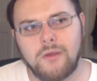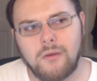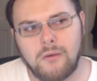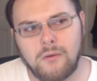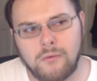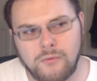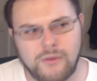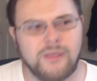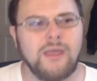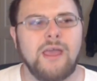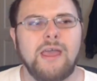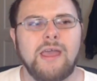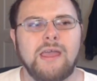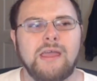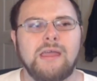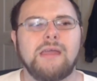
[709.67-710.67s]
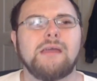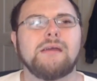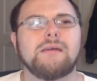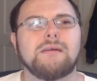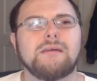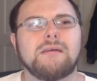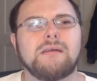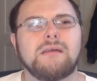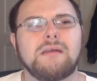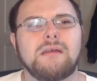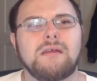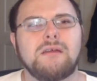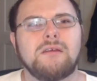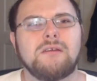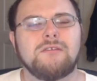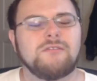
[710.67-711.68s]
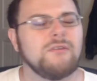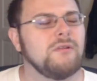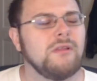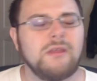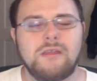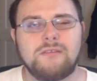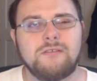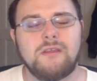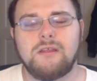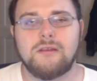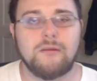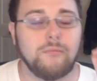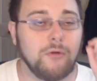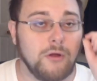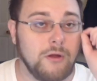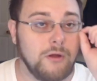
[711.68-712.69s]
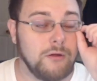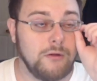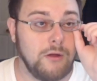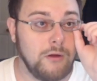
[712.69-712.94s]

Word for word: Okay, surely he's eating a burger,